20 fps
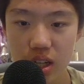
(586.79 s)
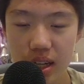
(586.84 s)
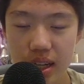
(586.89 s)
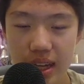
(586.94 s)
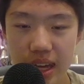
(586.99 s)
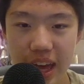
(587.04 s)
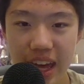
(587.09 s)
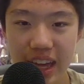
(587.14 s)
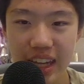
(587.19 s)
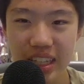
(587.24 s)

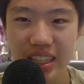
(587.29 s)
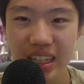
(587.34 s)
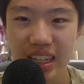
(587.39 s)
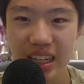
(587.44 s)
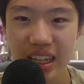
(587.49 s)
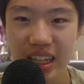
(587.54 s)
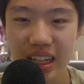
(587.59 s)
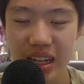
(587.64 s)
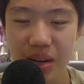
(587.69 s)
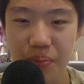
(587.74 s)
and
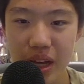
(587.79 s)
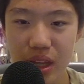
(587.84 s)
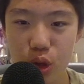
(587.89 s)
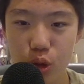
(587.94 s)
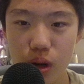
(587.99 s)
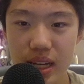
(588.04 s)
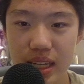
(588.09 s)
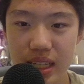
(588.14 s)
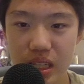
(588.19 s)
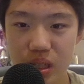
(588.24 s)
my
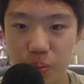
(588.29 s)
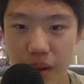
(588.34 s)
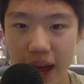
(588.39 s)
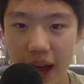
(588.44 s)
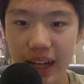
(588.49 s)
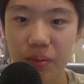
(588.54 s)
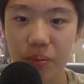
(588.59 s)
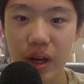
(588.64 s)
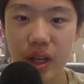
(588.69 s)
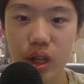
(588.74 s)
threat is
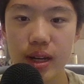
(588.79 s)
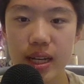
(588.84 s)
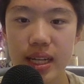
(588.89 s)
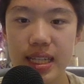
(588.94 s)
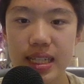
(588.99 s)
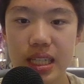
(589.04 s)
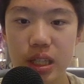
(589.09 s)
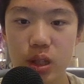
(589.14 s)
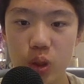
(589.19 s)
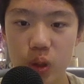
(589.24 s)
back. My threat
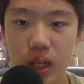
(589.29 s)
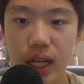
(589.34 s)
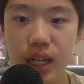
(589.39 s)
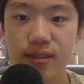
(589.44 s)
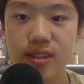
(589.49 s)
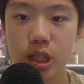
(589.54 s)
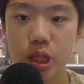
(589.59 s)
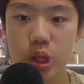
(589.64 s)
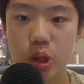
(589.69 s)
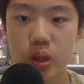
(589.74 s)
is either knight
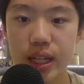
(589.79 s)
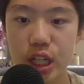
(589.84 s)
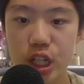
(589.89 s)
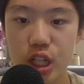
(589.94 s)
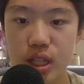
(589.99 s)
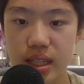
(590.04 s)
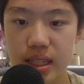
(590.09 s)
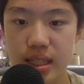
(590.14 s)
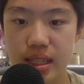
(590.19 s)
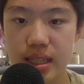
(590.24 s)
f6 or knight
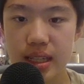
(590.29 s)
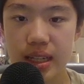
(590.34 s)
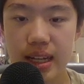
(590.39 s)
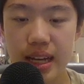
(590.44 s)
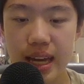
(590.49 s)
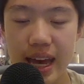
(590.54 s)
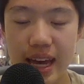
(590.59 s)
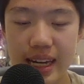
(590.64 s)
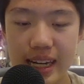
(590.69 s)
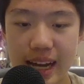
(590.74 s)
h6,
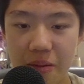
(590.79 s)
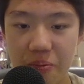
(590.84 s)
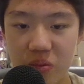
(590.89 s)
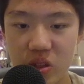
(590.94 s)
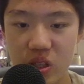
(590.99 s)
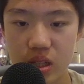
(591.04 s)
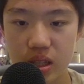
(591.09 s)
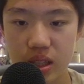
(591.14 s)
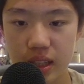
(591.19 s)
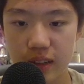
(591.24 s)
and I'm
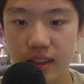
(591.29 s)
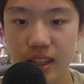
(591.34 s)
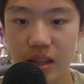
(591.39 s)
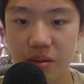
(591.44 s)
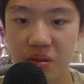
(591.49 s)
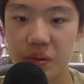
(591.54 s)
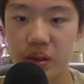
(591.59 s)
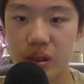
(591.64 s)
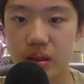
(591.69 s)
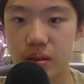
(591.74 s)
just giving
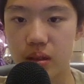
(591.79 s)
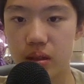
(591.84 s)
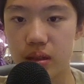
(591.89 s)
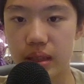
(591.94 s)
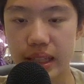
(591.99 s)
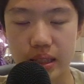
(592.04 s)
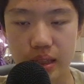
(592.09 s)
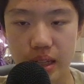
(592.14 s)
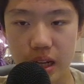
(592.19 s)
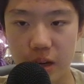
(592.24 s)
him,
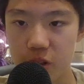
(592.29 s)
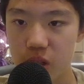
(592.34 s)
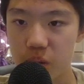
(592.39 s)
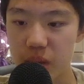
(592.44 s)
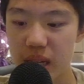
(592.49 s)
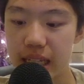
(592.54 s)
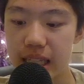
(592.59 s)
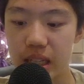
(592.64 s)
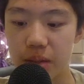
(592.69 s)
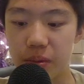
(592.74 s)
like, I'm just
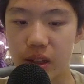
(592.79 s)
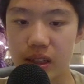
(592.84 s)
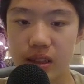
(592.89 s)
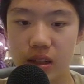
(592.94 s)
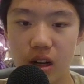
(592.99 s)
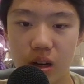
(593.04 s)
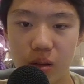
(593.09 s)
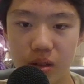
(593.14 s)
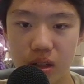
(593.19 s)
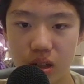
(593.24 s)
mating him
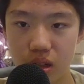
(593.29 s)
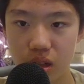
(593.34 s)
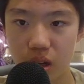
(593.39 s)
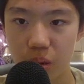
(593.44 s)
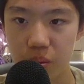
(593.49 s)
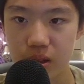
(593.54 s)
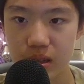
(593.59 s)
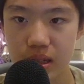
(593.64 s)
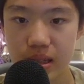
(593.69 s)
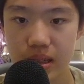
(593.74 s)
on
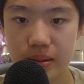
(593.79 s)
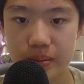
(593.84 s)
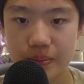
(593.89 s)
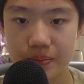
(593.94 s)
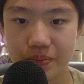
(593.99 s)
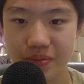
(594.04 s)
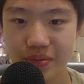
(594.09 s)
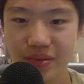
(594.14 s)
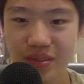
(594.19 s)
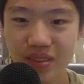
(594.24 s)
almost.
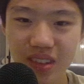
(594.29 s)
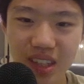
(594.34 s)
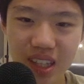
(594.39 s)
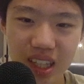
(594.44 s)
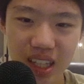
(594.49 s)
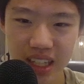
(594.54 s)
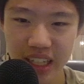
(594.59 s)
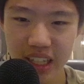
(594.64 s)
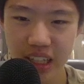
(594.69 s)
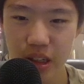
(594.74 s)

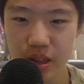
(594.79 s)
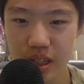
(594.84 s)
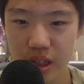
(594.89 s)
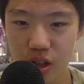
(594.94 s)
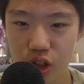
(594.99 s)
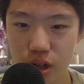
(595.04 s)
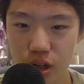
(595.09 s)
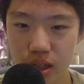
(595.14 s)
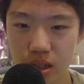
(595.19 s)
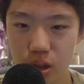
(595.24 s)
He goes
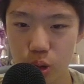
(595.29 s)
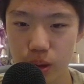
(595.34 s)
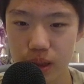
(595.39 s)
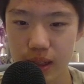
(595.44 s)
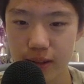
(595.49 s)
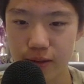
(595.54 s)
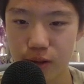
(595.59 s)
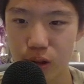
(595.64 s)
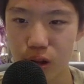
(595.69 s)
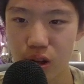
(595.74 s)
here to try to go queen
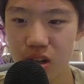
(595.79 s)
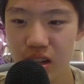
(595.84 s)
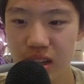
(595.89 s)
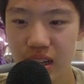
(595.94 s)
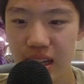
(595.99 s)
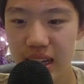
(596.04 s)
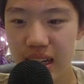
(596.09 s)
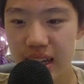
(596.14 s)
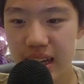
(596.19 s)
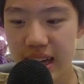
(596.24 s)
f4,
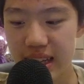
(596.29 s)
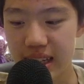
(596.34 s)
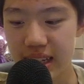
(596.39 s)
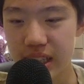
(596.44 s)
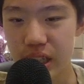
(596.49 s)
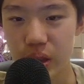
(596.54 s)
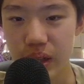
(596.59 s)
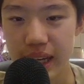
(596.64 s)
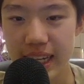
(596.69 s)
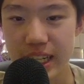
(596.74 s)
and I
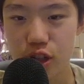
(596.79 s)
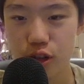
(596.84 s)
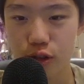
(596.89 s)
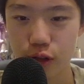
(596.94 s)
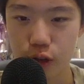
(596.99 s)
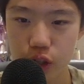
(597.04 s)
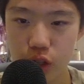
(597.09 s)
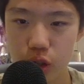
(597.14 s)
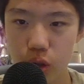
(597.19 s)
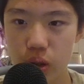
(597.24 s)
go
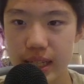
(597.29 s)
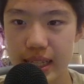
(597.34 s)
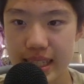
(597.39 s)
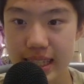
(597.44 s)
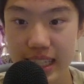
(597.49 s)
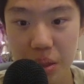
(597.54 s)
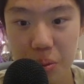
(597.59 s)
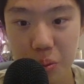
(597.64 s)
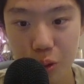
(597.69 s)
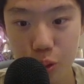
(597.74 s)
h4 to
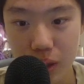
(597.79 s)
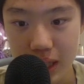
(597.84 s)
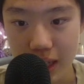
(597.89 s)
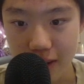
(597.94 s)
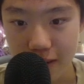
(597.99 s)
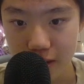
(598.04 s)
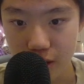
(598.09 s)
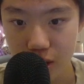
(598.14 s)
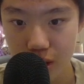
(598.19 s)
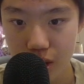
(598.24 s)
escape queen
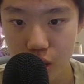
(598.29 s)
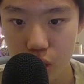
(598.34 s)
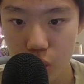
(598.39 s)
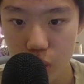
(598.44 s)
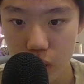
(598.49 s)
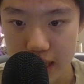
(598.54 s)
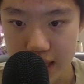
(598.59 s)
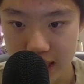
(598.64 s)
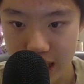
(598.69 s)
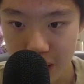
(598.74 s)

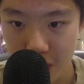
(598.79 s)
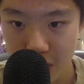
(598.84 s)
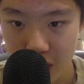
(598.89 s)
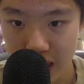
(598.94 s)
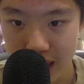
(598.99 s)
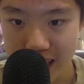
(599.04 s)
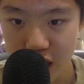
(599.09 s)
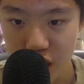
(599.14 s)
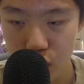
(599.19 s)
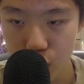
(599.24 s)
to escape
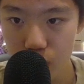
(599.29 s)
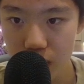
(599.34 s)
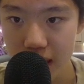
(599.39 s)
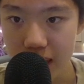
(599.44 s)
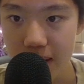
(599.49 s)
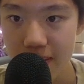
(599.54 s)
to h3,